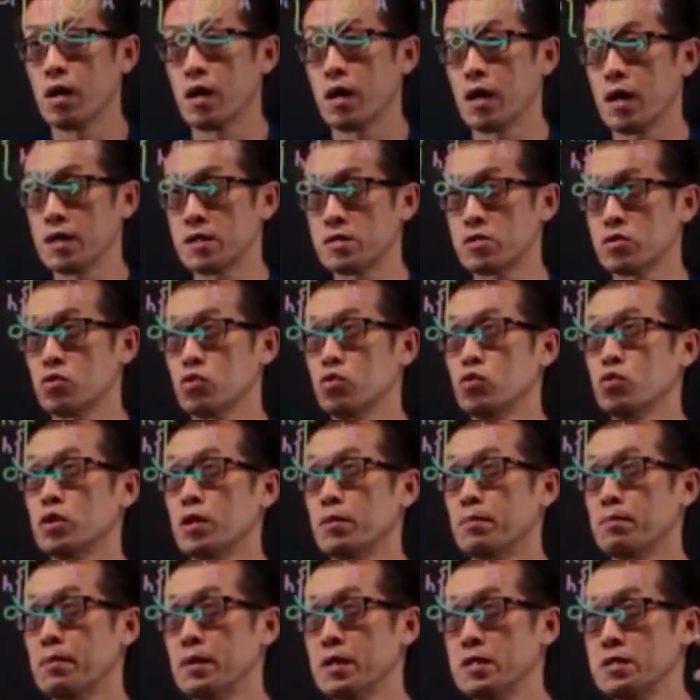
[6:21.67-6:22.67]
as to the
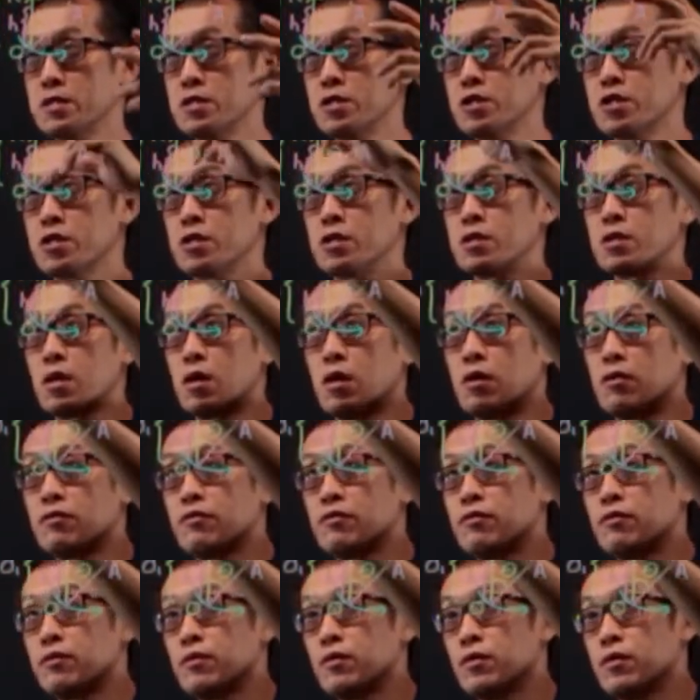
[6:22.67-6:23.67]
position of
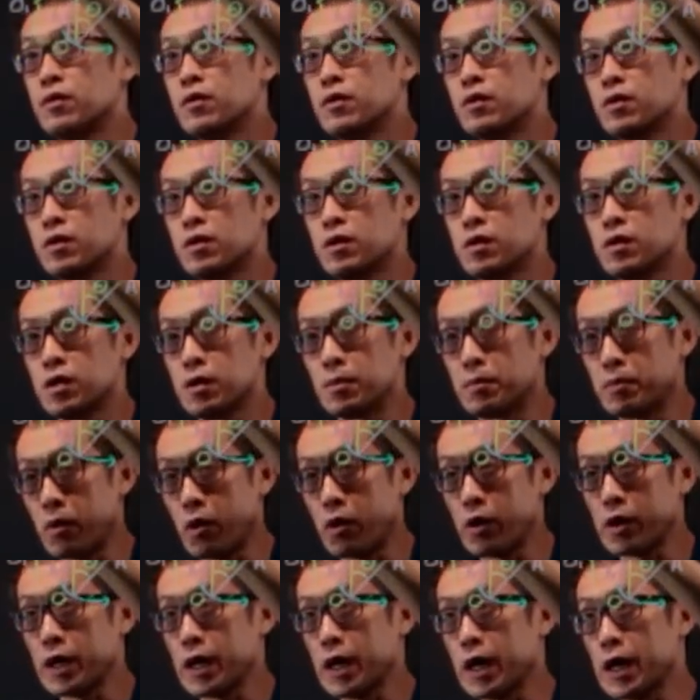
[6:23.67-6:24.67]
the
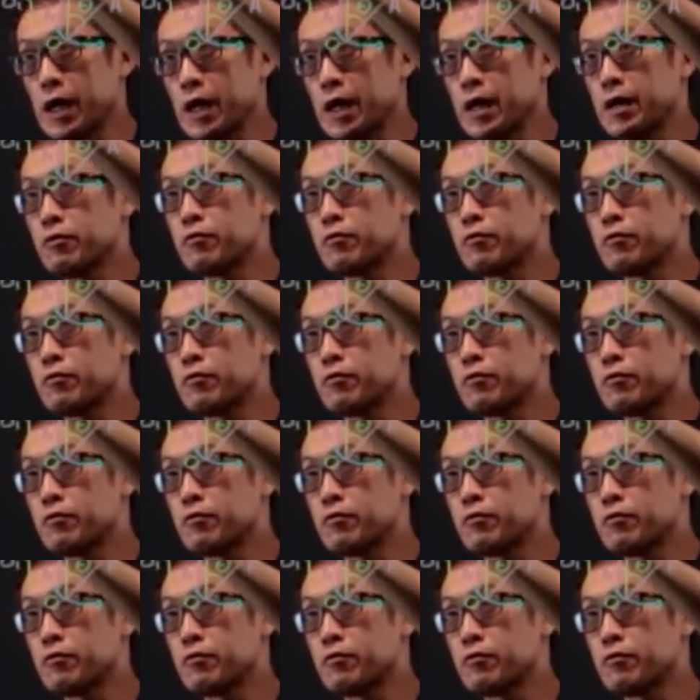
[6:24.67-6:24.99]
point A